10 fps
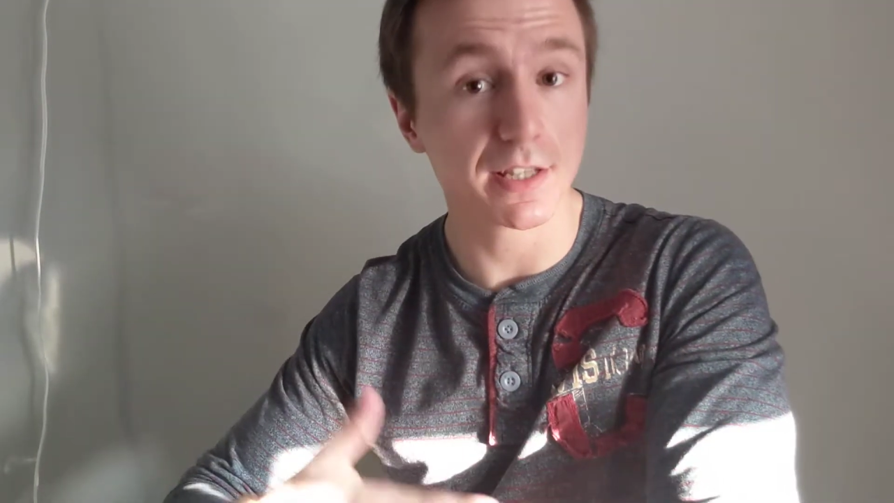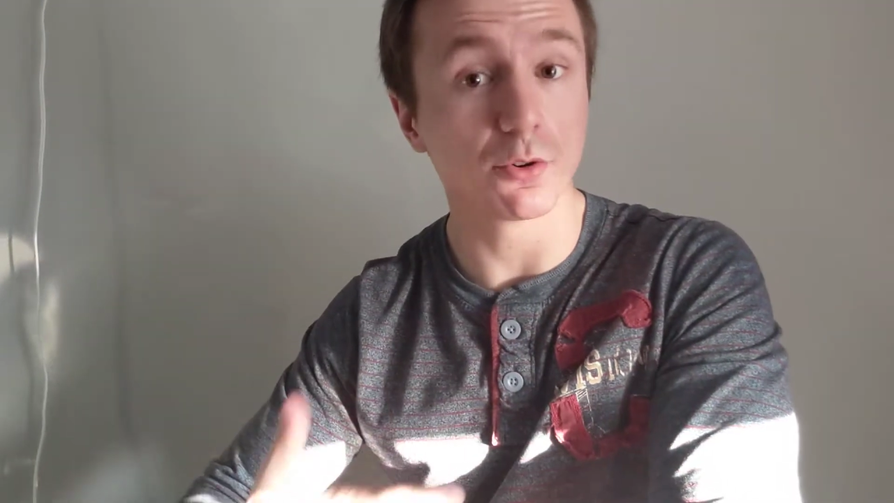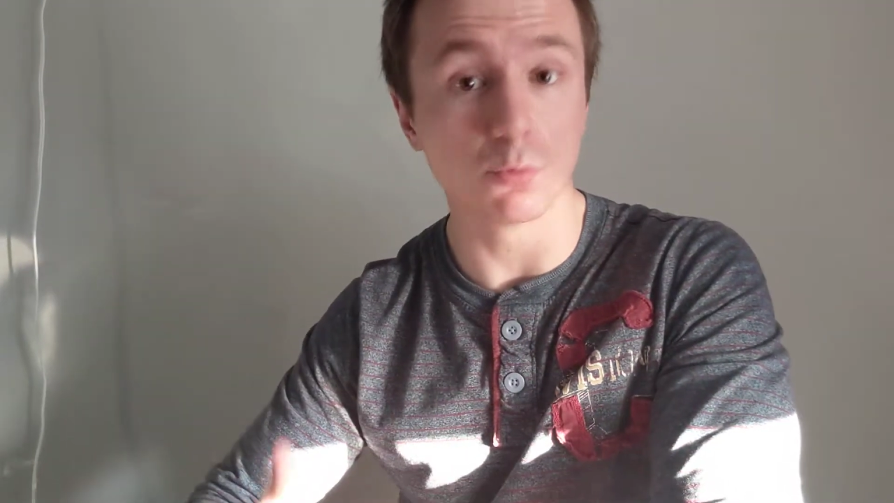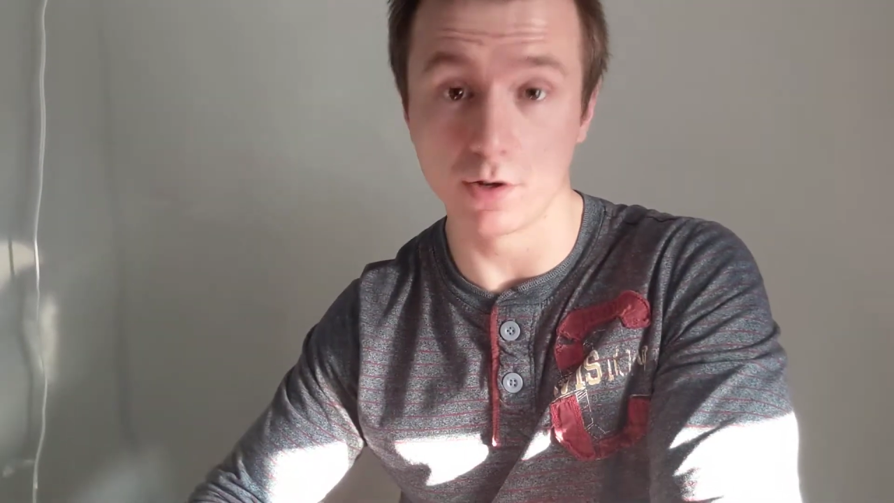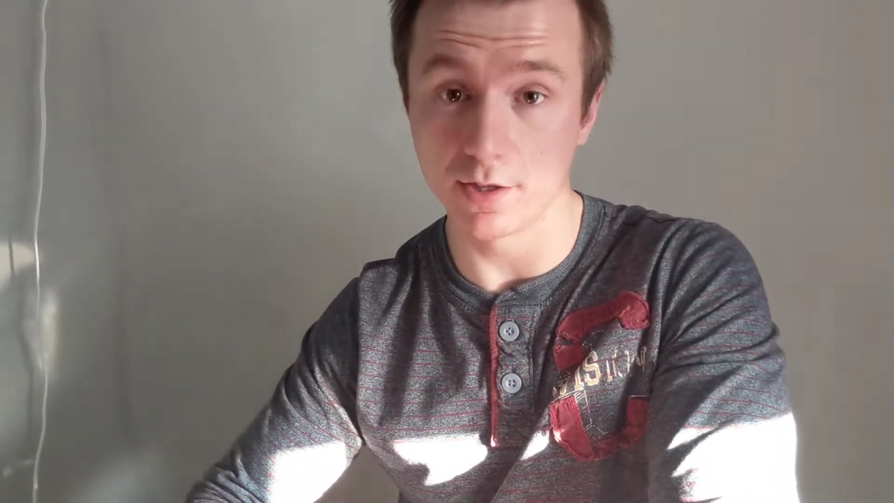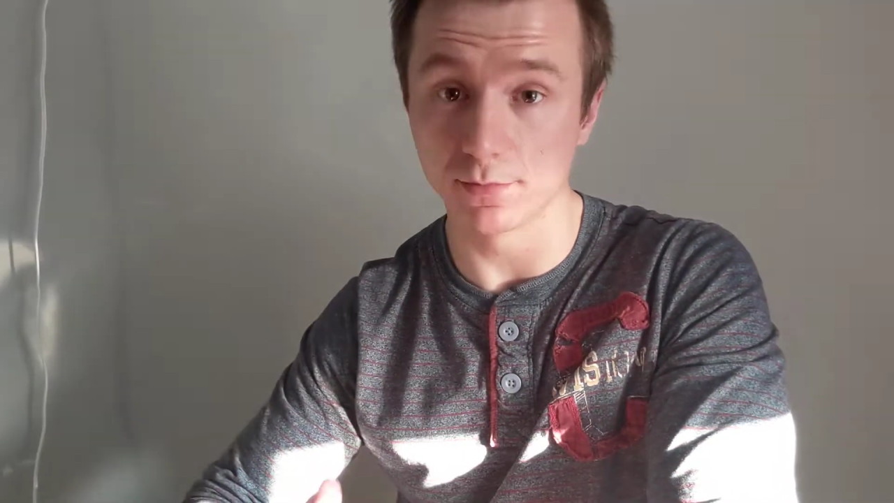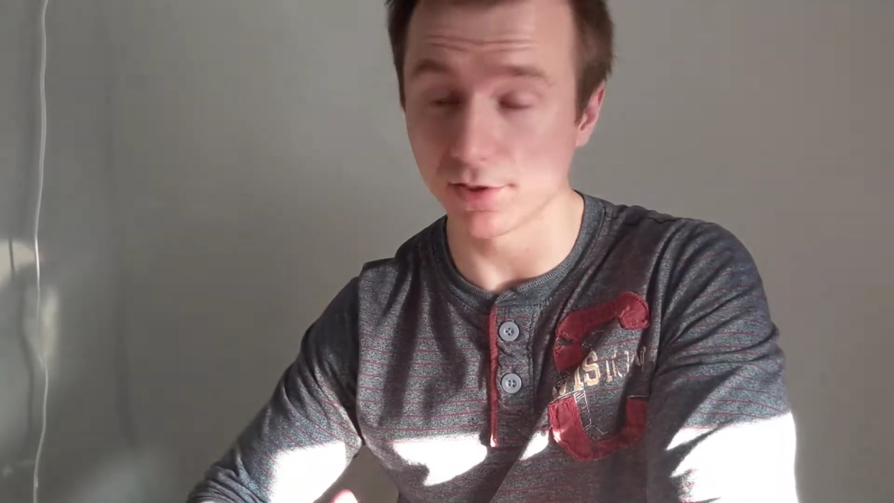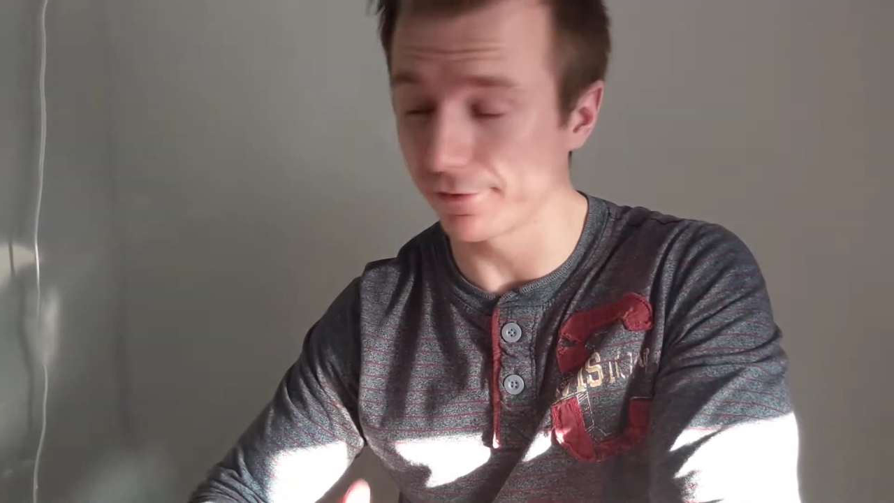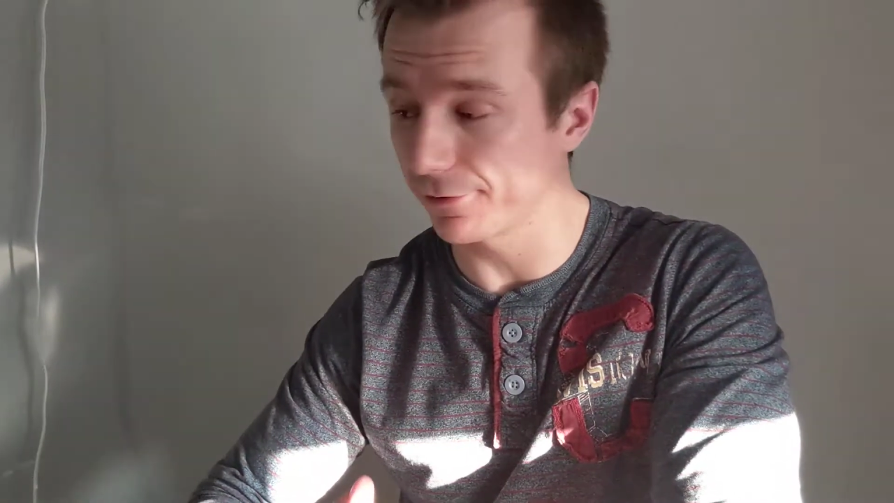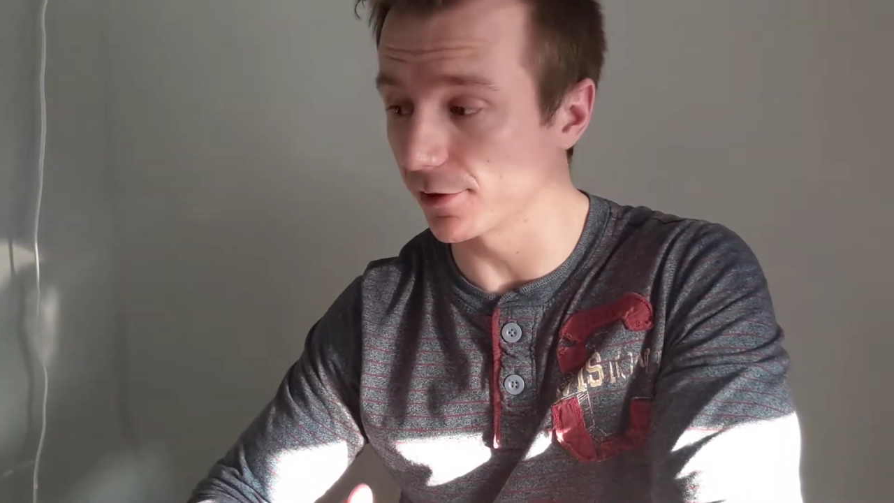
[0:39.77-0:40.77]
and the
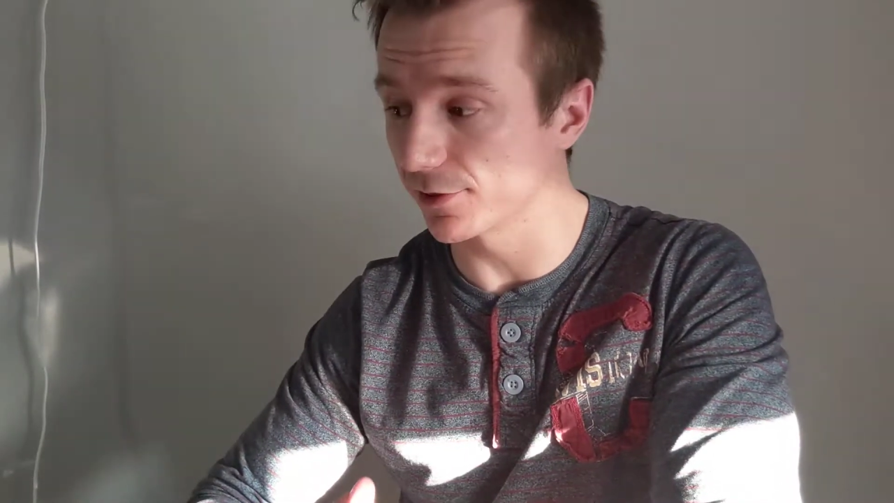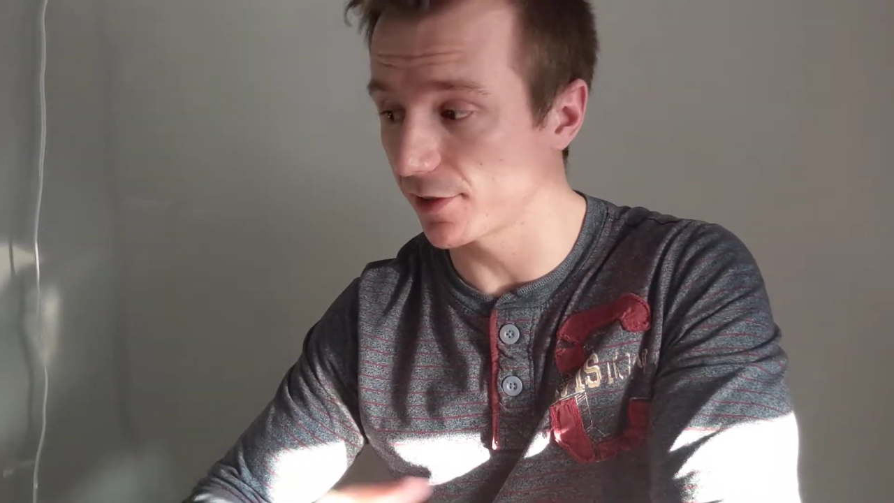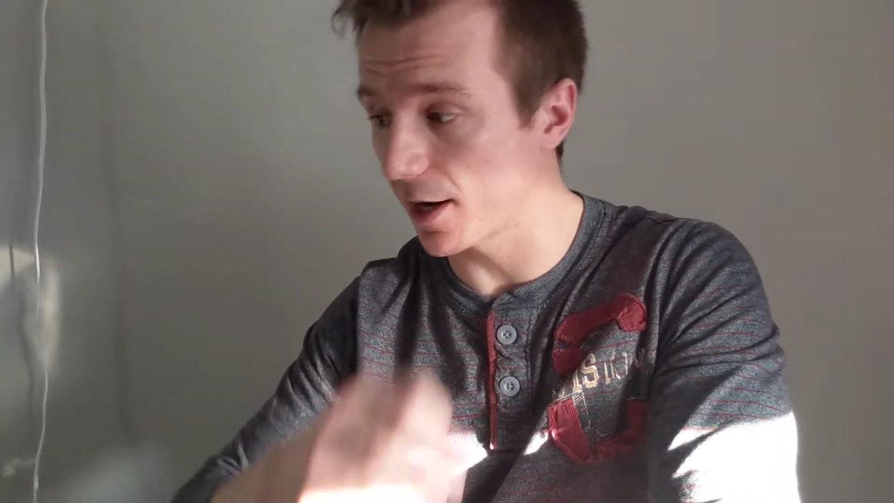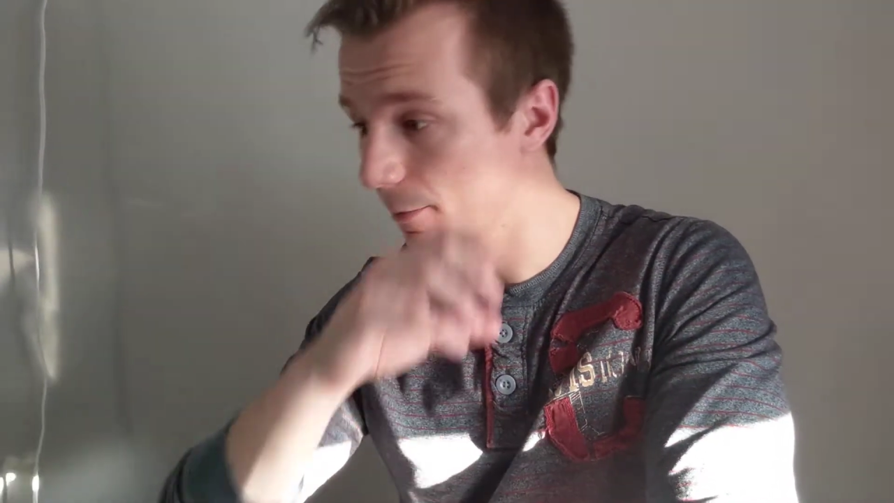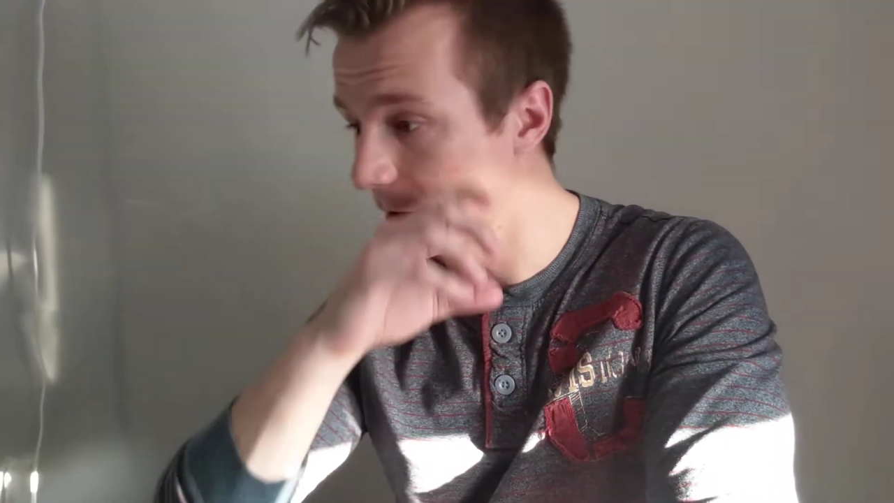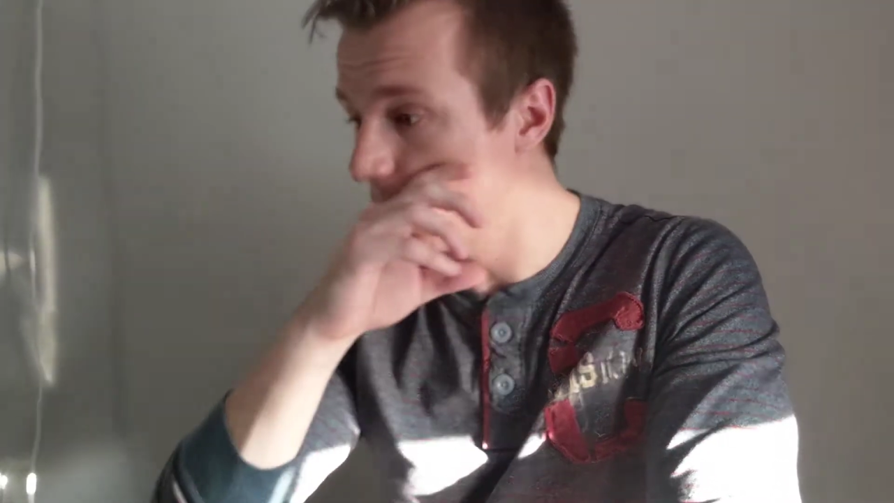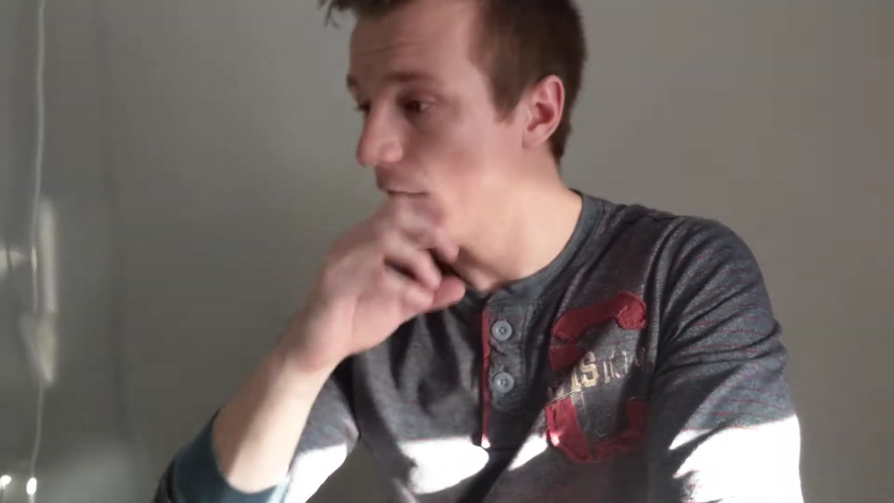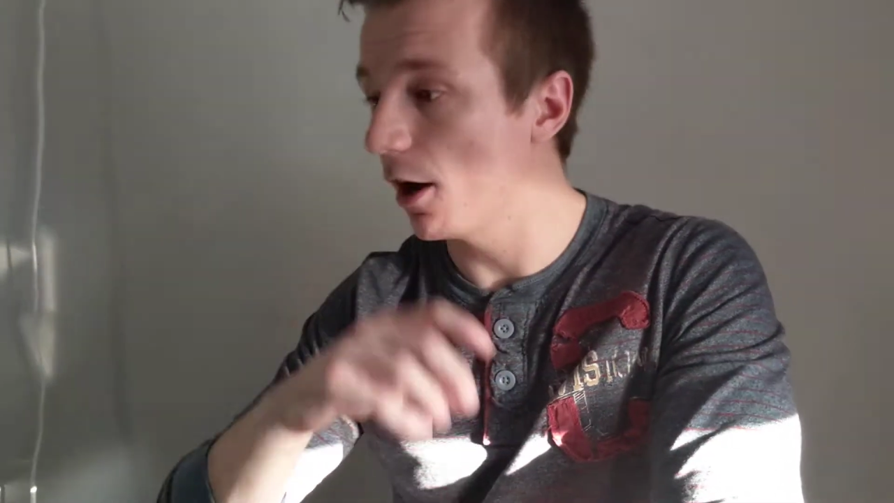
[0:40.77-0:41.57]
rhythms the first time.